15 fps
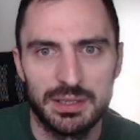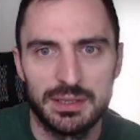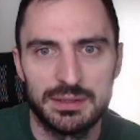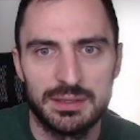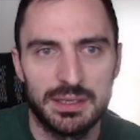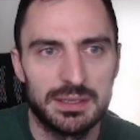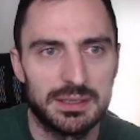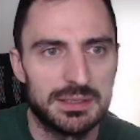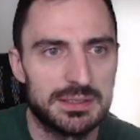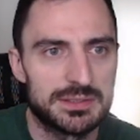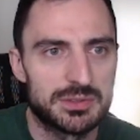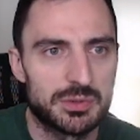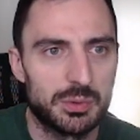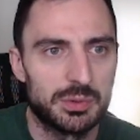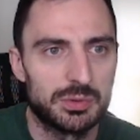That is
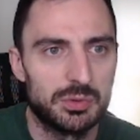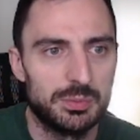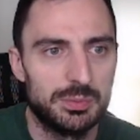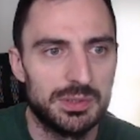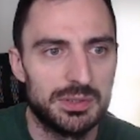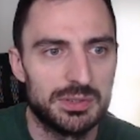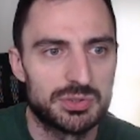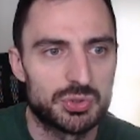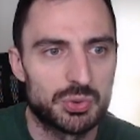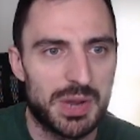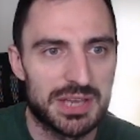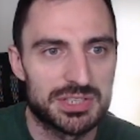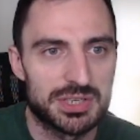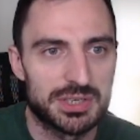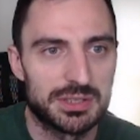going to be
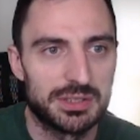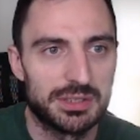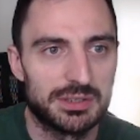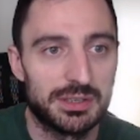tragic here,